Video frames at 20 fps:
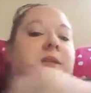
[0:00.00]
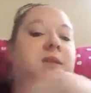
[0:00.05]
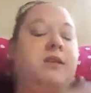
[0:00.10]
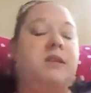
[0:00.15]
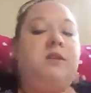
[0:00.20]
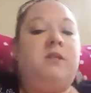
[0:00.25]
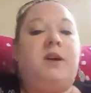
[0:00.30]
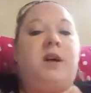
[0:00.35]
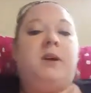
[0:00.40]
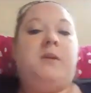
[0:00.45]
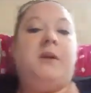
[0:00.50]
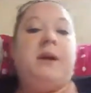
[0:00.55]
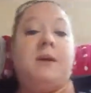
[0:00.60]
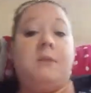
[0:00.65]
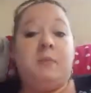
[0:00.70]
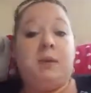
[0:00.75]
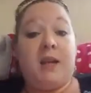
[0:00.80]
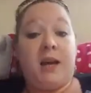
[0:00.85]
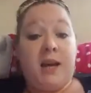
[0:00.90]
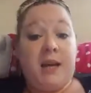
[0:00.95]
to go in
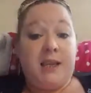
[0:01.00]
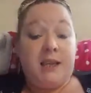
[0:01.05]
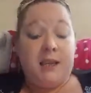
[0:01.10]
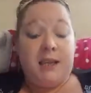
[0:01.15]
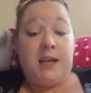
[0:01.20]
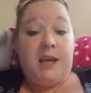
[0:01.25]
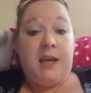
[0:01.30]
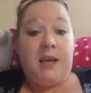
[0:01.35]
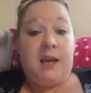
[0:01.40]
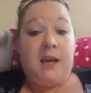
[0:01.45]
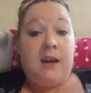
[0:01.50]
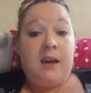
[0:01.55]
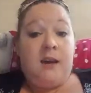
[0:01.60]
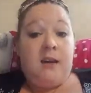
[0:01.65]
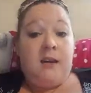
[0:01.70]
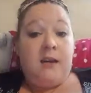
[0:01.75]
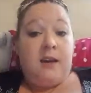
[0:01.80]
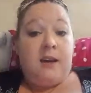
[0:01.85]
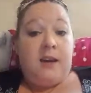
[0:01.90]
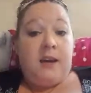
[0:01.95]
blindly
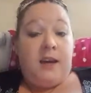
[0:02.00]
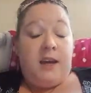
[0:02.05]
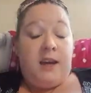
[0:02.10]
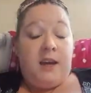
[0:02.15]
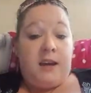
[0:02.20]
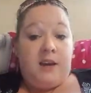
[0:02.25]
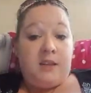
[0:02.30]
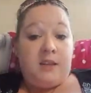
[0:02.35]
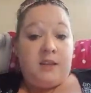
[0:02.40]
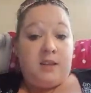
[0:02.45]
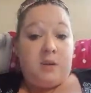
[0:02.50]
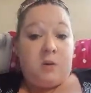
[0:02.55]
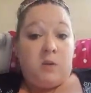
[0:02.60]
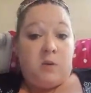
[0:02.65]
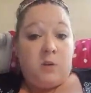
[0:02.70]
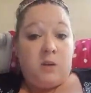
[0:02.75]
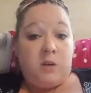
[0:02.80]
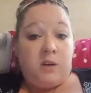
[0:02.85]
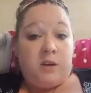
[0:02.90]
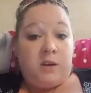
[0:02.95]
and
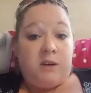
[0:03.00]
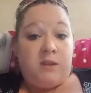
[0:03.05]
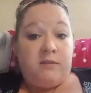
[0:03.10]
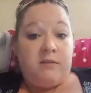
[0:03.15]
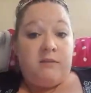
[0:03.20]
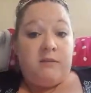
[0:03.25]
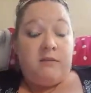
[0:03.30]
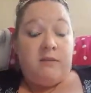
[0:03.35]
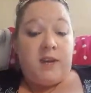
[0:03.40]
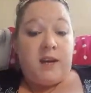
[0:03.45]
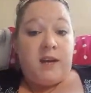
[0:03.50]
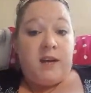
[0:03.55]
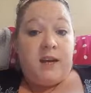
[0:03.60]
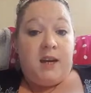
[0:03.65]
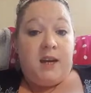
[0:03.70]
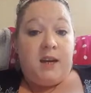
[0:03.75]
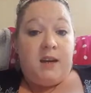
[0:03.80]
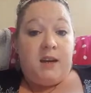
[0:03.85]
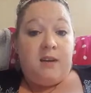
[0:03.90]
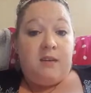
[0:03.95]
order than
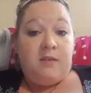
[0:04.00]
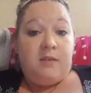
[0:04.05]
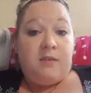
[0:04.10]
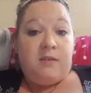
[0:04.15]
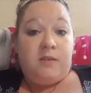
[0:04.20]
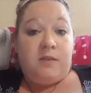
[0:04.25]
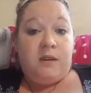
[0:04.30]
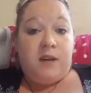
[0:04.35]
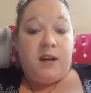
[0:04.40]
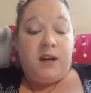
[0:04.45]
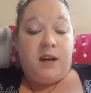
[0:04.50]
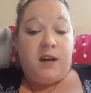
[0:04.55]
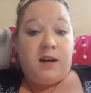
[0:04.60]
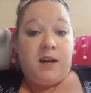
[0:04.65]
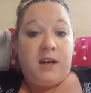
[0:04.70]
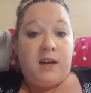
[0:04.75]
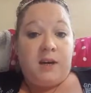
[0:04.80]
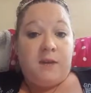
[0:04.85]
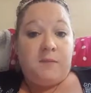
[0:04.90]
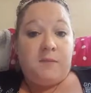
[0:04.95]
if
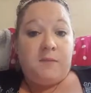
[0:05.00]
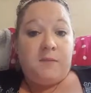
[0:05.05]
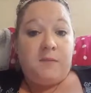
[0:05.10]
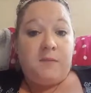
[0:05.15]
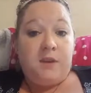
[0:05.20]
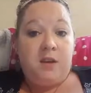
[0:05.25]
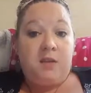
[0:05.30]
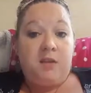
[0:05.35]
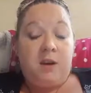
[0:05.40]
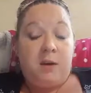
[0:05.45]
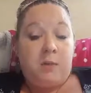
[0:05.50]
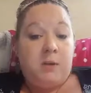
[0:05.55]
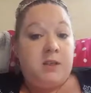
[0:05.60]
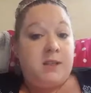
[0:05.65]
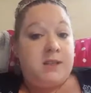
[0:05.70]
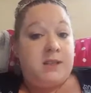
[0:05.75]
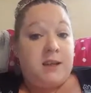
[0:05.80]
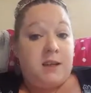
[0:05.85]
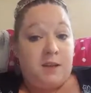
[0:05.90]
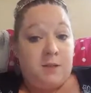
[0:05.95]
you're able to
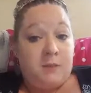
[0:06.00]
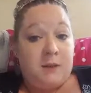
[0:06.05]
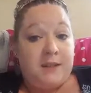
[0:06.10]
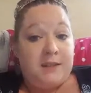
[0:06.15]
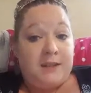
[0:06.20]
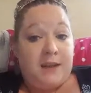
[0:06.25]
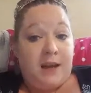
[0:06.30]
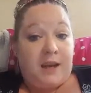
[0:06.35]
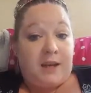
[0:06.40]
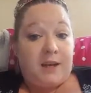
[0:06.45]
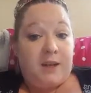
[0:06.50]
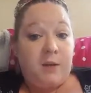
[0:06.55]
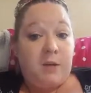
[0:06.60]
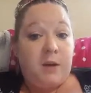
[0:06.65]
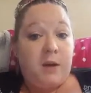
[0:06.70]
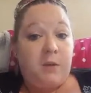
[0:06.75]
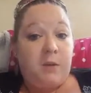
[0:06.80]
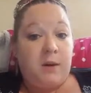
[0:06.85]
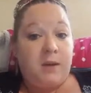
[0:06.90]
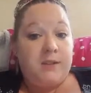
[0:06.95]
tell them exactly what
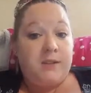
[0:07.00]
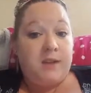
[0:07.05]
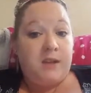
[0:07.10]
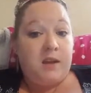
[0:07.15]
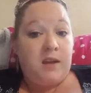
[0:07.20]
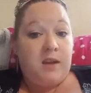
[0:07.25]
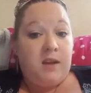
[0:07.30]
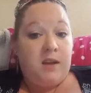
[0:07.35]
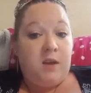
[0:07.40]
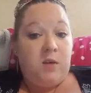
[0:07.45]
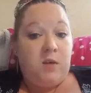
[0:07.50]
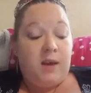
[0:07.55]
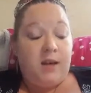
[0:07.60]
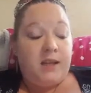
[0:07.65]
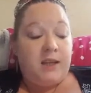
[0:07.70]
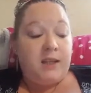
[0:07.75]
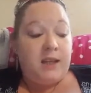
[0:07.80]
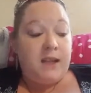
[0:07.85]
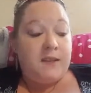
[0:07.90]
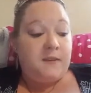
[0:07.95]
it was that you
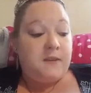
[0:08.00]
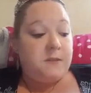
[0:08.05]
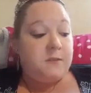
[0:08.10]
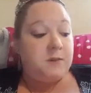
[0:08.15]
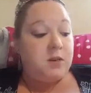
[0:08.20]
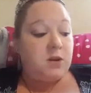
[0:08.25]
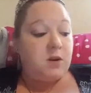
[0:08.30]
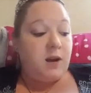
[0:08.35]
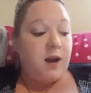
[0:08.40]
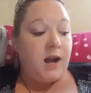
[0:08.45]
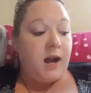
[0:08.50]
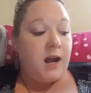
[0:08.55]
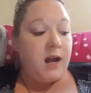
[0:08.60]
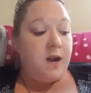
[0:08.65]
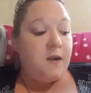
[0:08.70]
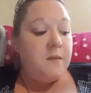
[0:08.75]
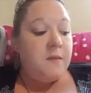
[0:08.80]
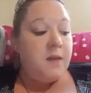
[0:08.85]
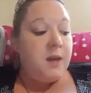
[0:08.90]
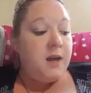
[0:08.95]
had let them try.
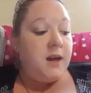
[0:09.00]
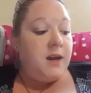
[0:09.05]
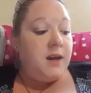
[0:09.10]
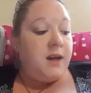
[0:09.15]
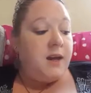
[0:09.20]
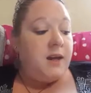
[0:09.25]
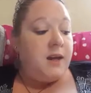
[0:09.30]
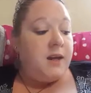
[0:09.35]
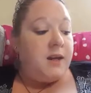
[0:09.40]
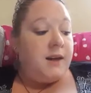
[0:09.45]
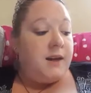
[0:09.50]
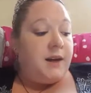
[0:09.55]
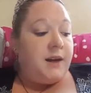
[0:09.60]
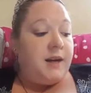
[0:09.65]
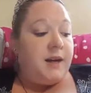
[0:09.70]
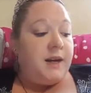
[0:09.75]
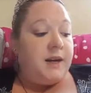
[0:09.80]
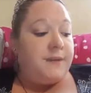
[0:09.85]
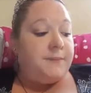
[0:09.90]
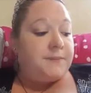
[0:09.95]

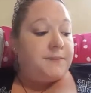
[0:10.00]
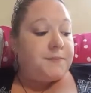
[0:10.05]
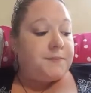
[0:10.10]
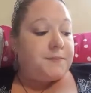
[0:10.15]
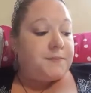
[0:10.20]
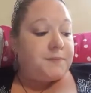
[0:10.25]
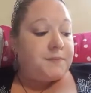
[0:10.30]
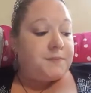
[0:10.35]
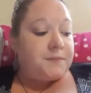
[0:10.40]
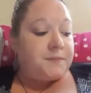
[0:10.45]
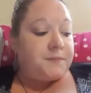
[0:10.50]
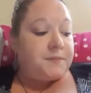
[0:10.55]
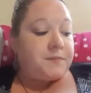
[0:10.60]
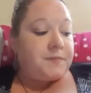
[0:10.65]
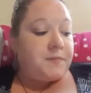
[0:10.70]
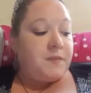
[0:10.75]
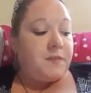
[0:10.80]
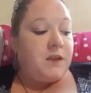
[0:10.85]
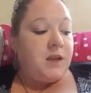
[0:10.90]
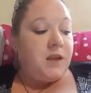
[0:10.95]
I
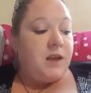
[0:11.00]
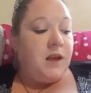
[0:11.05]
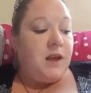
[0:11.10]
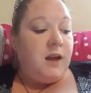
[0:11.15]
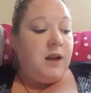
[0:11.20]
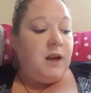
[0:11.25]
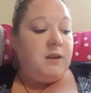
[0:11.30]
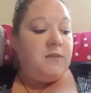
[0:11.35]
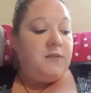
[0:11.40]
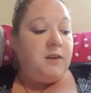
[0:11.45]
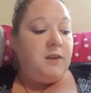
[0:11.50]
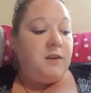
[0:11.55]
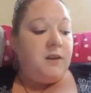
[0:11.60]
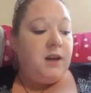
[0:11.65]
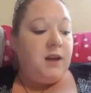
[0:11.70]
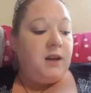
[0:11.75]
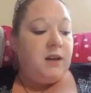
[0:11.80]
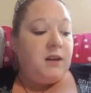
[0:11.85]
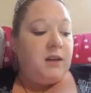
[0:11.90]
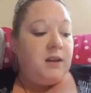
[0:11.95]
feel
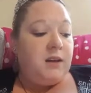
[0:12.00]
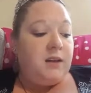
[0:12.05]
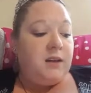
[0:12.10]
like